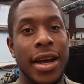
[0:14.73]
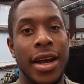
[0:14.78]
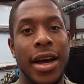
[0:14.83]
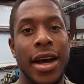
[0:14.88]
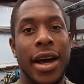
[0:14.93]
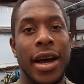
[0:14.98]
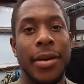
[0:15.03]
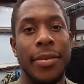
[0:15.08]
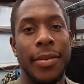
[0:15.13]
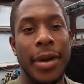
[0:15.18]

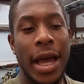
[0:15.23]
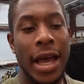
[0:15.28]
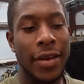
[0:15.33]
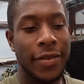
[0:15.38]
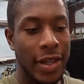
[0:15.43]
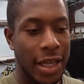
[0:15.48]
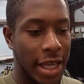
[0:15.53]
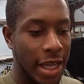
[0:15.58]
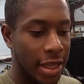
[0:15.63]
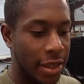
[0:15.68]
I
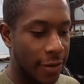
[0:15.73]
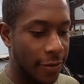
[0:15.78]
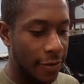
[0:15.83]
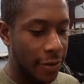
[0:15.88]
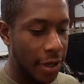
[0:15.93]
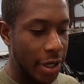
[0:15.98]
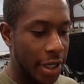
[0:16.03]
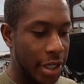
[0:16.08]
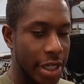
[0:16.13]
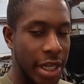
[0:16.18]
haven't liked the
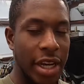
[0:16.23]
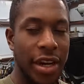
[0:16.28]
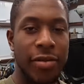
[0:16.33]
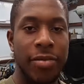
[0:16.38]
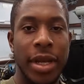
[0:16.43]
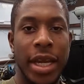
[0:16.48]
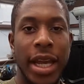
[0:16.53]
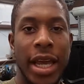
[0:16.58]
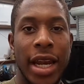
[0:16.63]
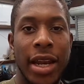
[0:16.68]
footage that I've
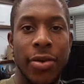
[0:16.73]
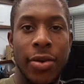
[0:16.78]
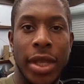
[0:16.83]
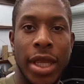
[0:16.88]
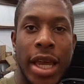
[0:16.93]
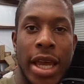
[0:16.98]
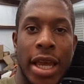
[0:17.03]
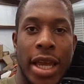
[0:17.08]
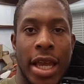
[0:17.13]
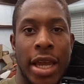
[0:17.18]
been getting with
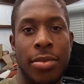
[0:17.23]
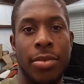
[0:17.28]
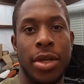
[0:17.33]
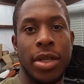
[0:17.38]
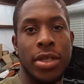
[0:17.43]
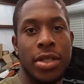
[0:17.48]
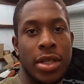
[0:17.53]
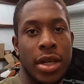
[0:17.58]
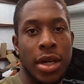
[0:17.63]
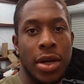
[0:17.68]
that
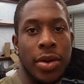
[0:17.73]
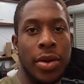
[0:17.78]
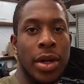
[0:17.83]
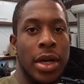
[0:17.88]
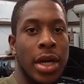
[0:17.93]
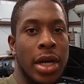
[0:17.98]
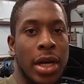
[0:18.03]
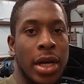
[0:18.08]
camera, so